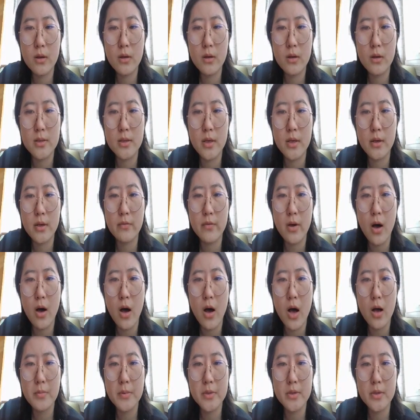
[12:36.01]
Let's give it
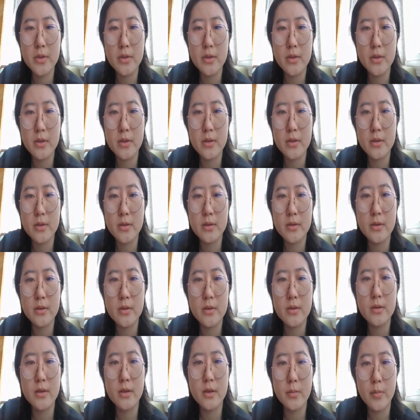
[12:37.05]
opacity.
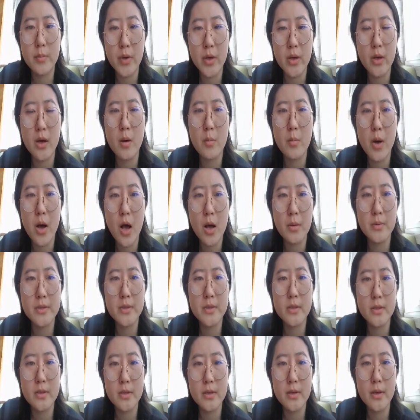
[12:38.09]
It's gonna become
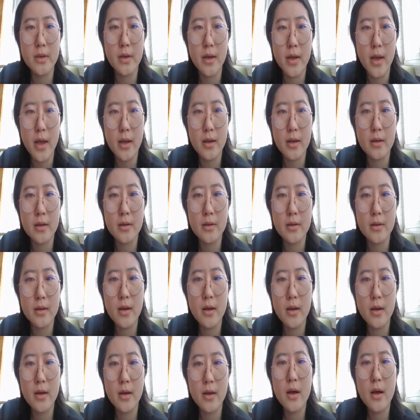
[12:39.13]
opacity again.
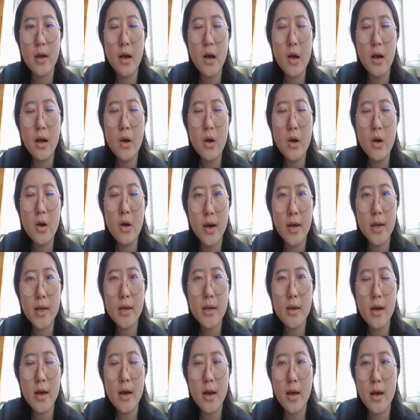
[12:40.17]

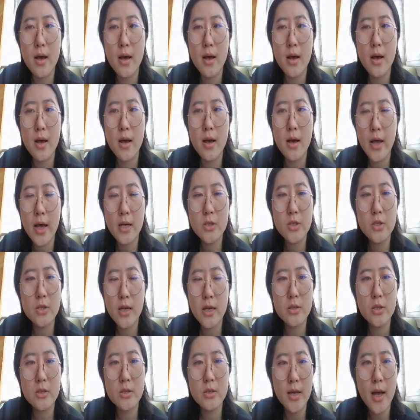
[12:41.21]
Okay, the
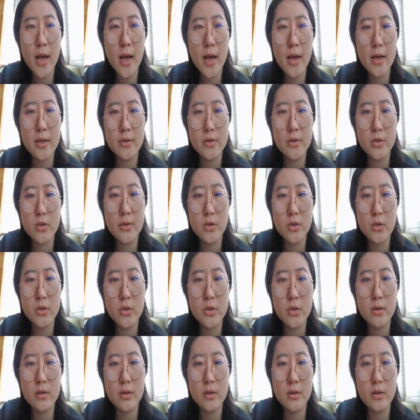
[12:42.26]
texture today is
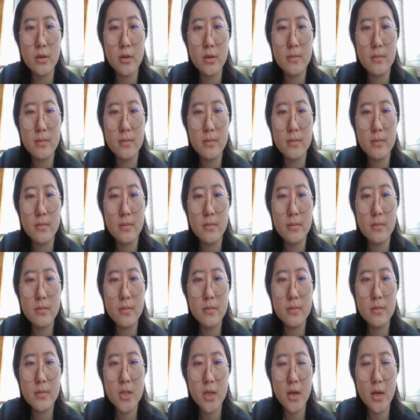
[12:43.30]
just to
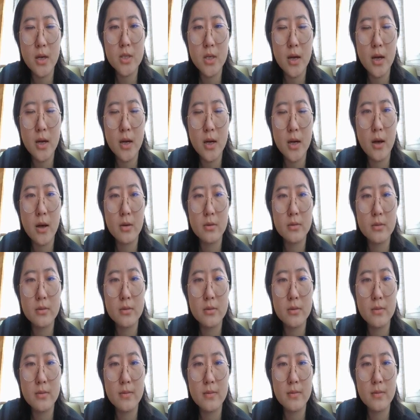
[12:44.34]
talk about
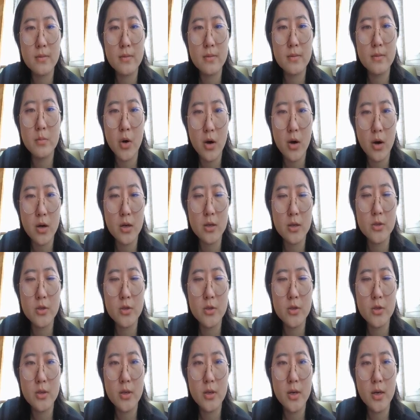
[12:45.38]
this
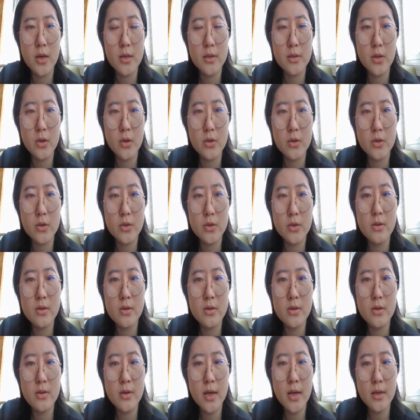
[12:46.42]
much. So see
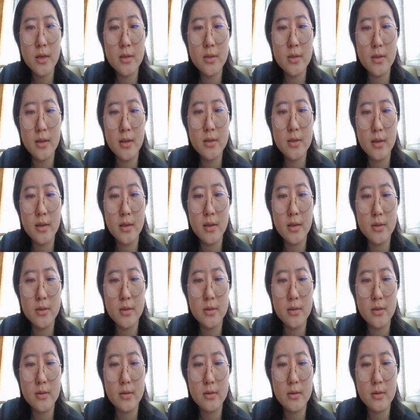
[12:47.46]
you in next
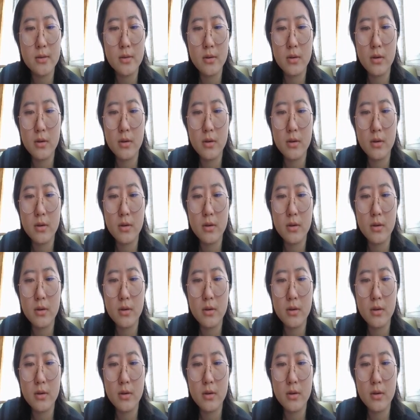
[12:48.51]
lesson.